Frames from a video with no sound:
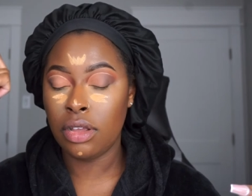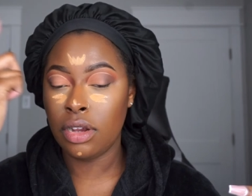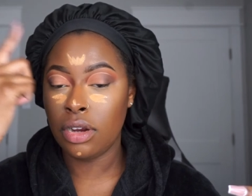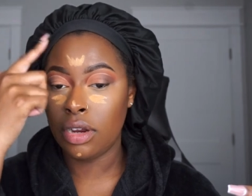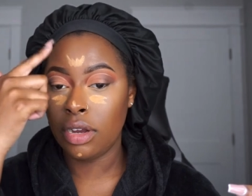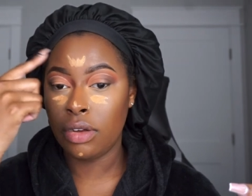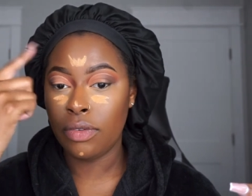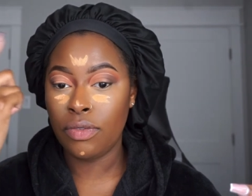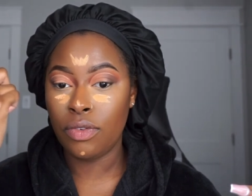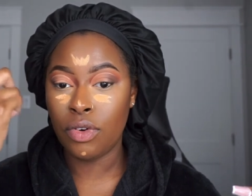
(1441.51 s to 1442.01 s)

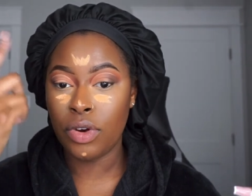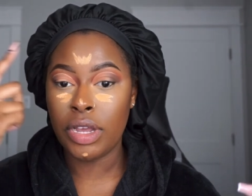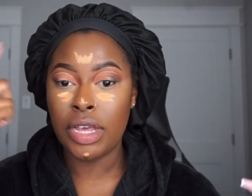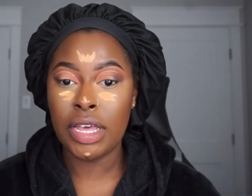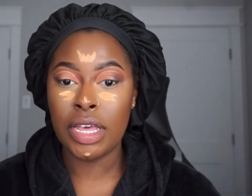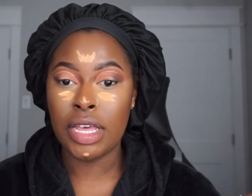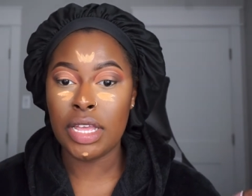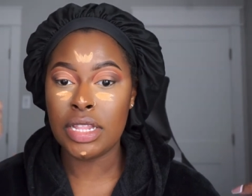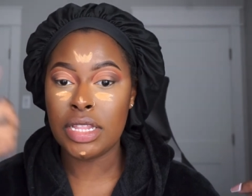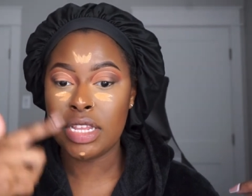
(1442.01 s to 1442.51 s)
your
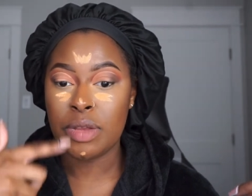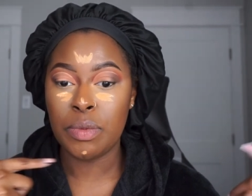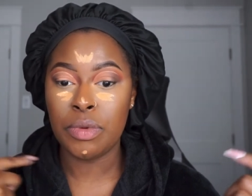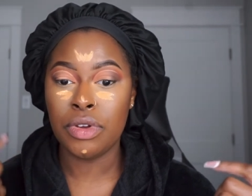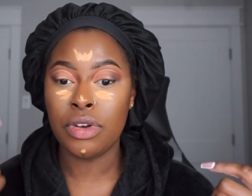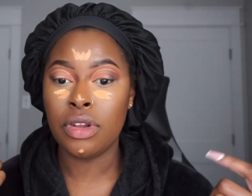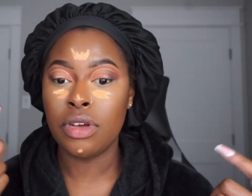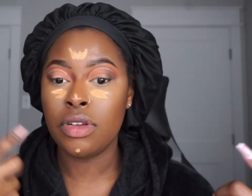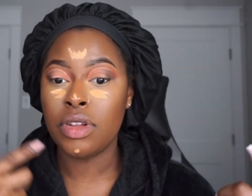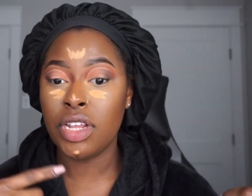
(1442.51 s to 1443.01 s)
forehead tip of
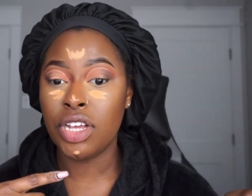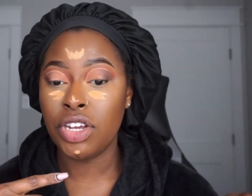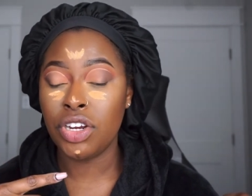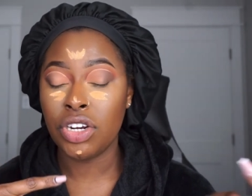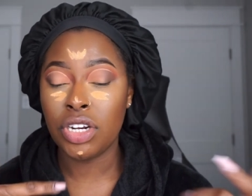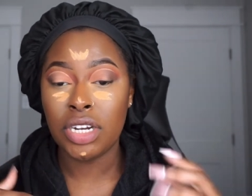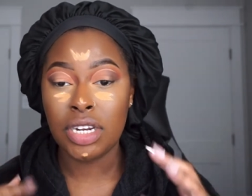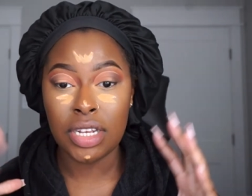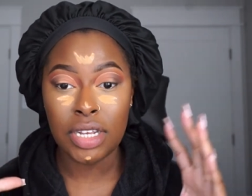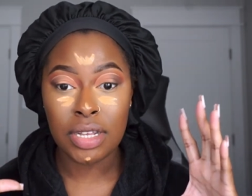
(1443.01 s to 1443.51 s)
your nose and
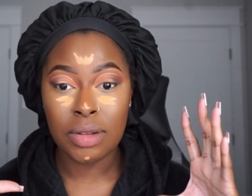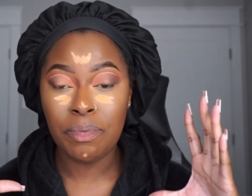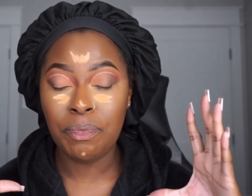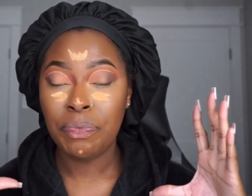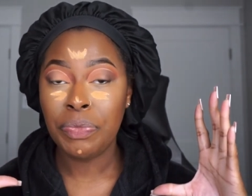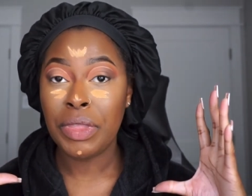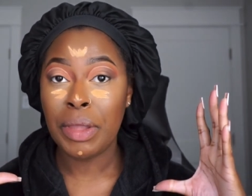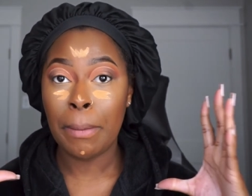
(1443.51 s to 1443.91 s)
your chin